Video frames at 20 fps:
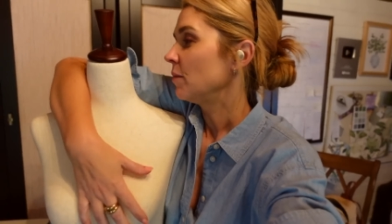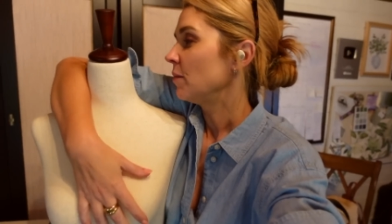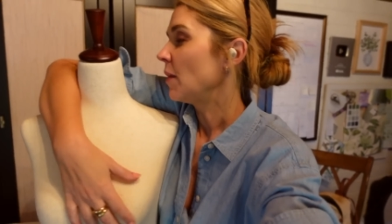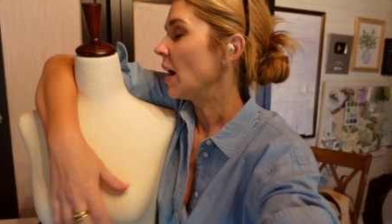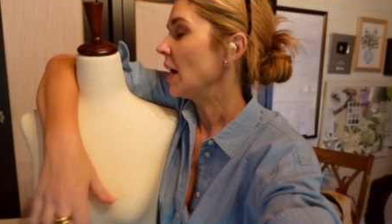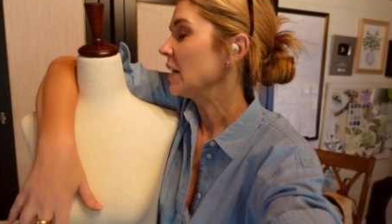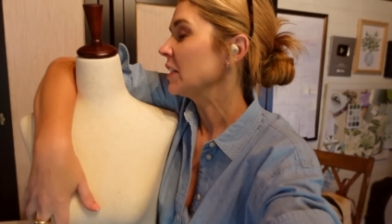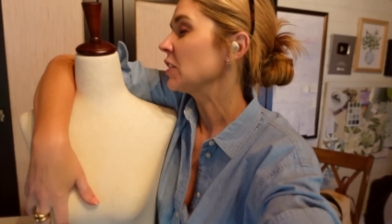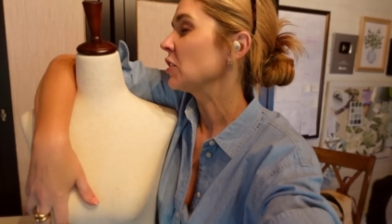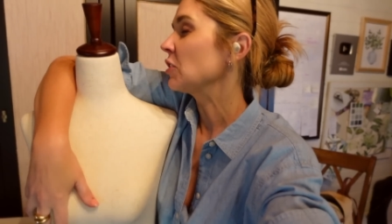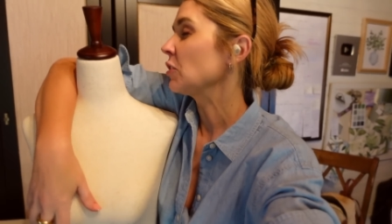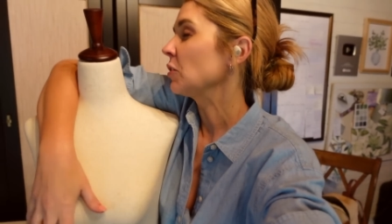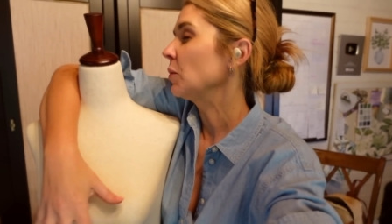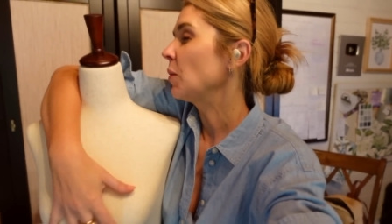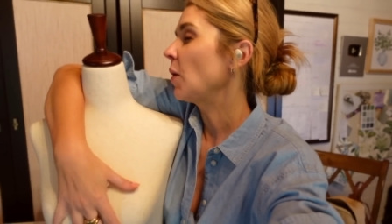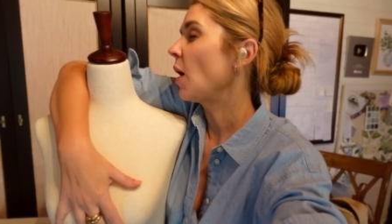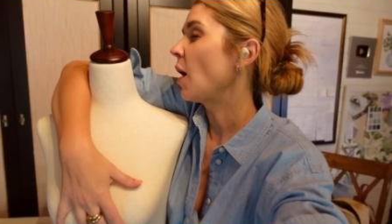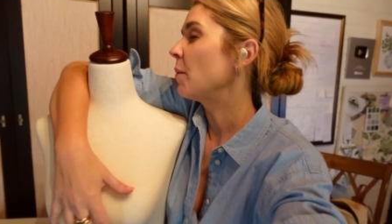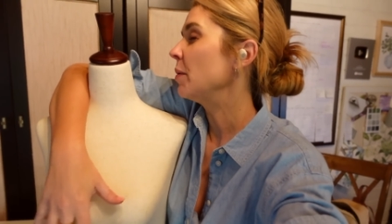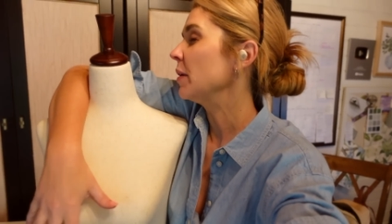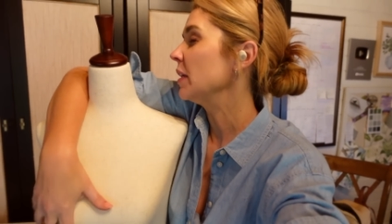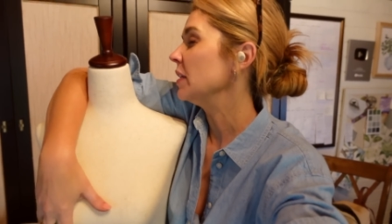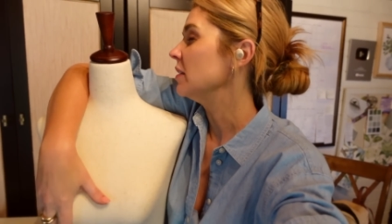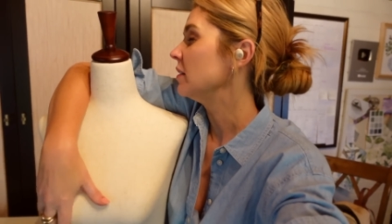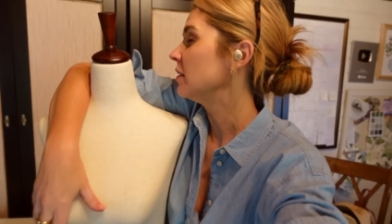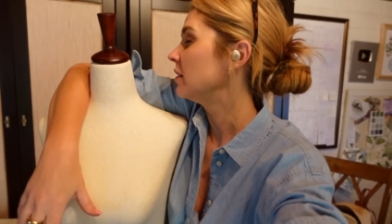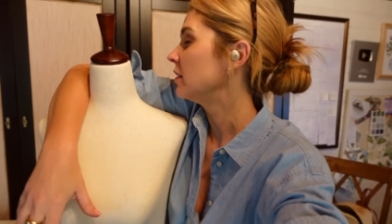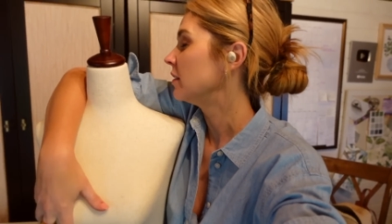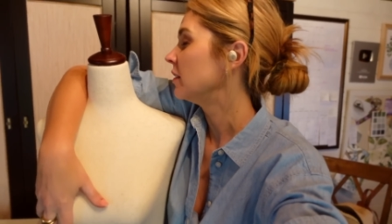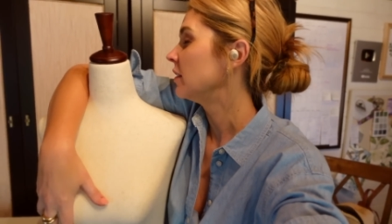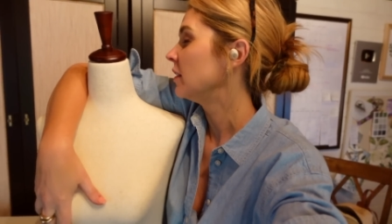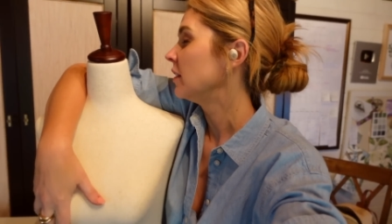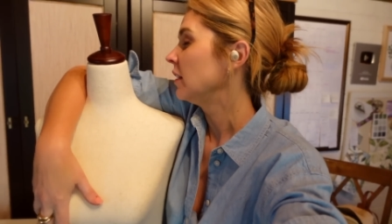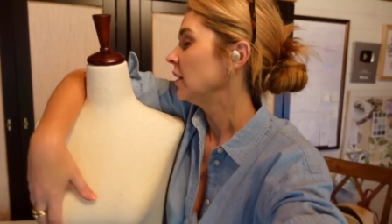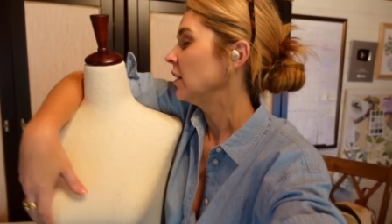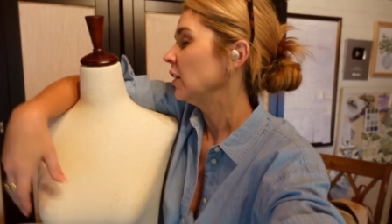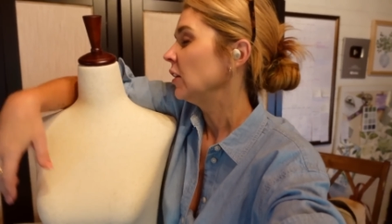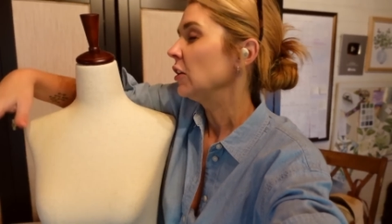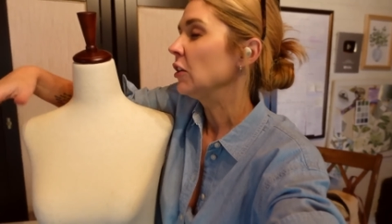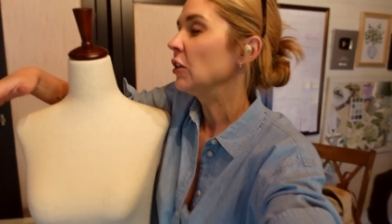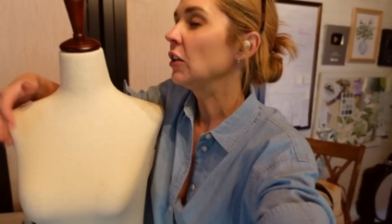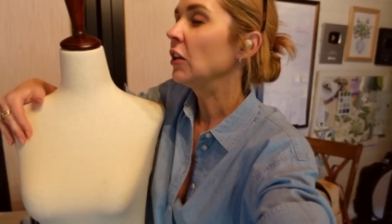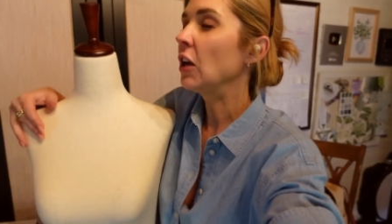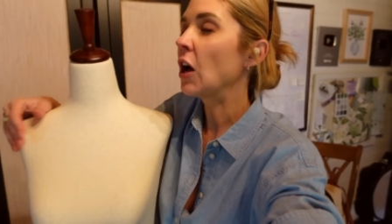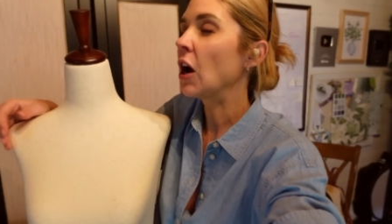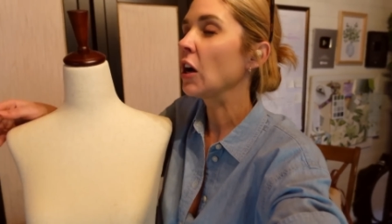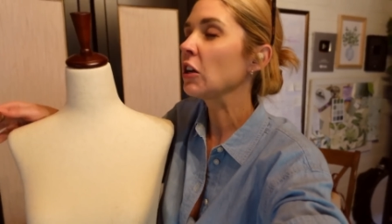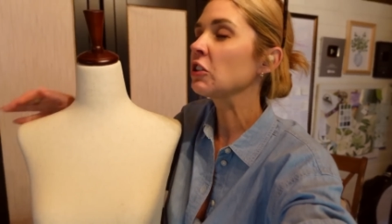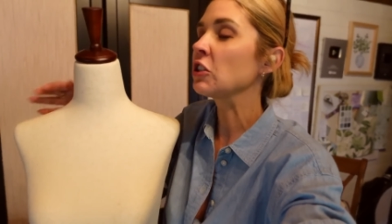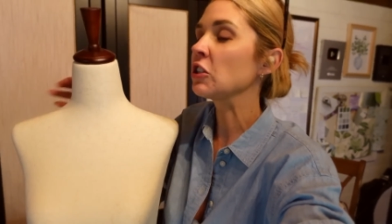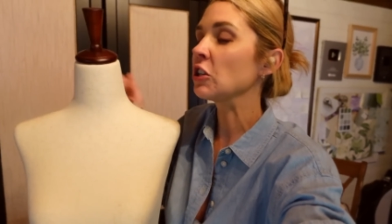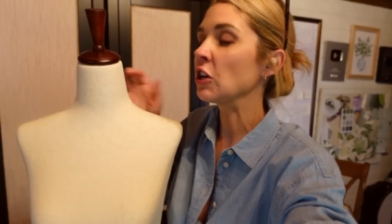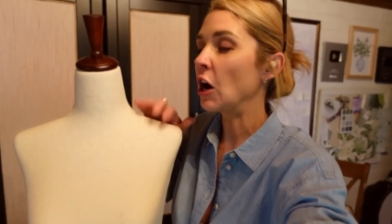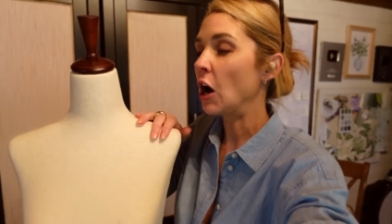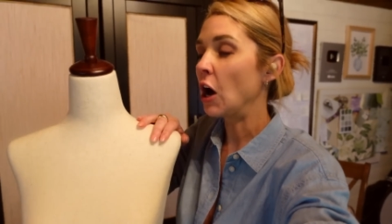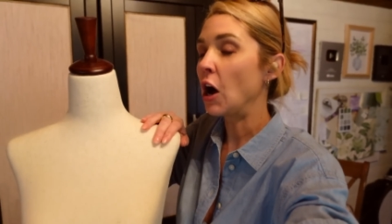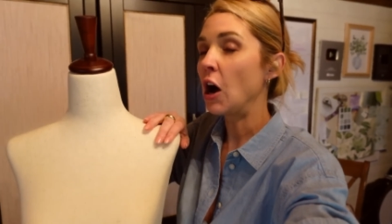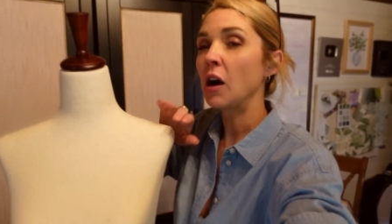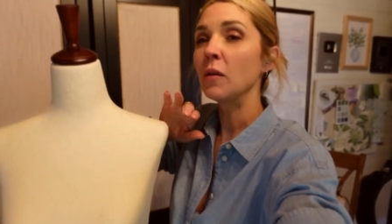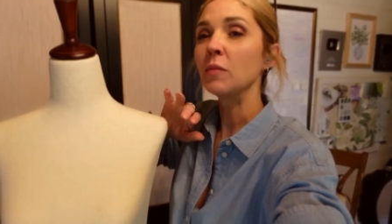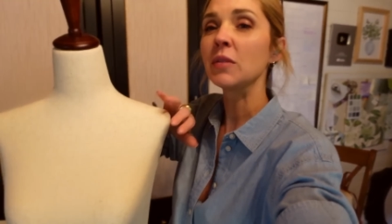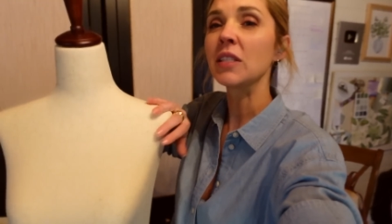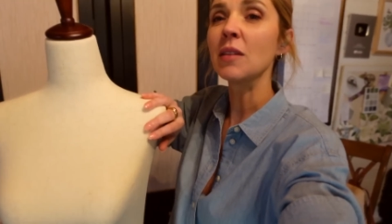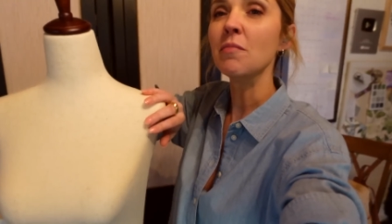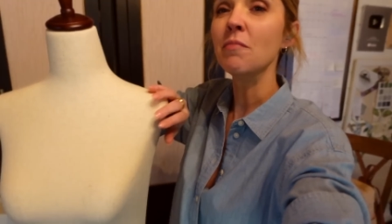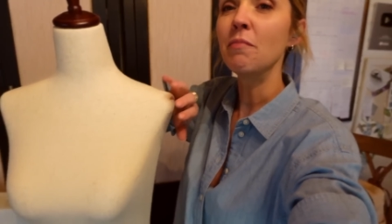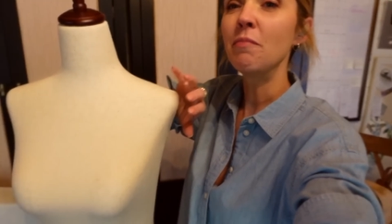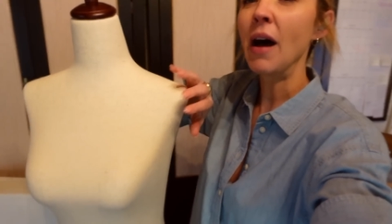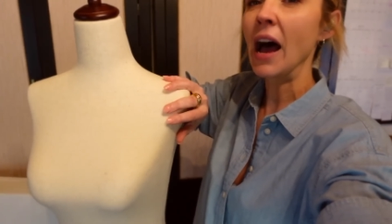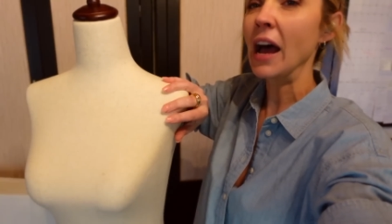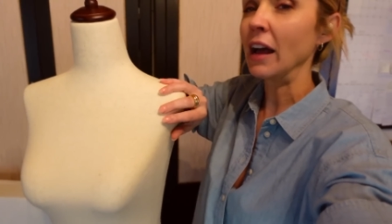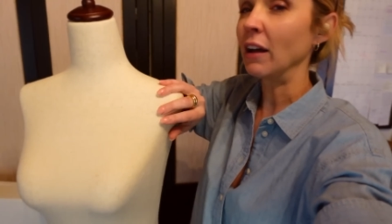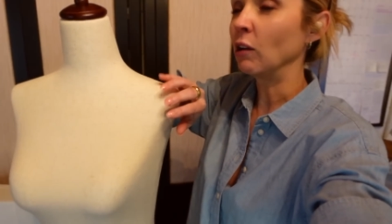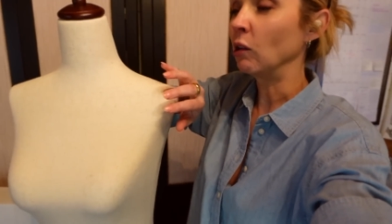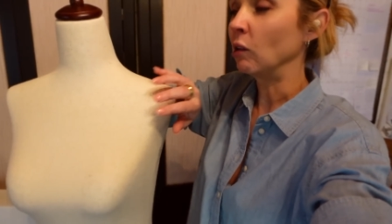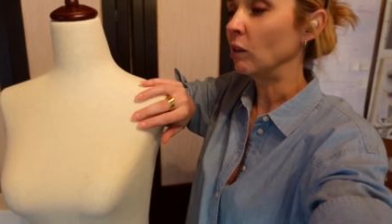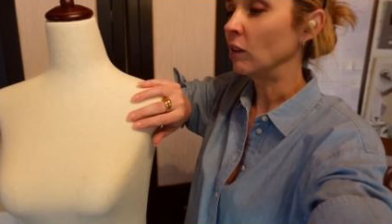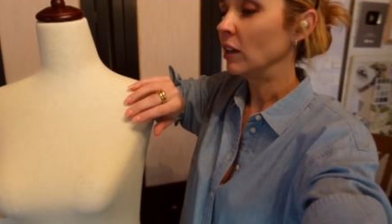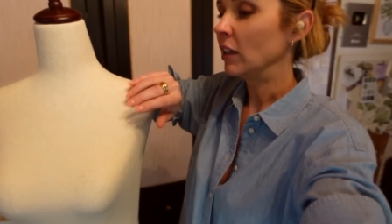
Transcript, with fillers: Master Robin, you lost your arms in battle,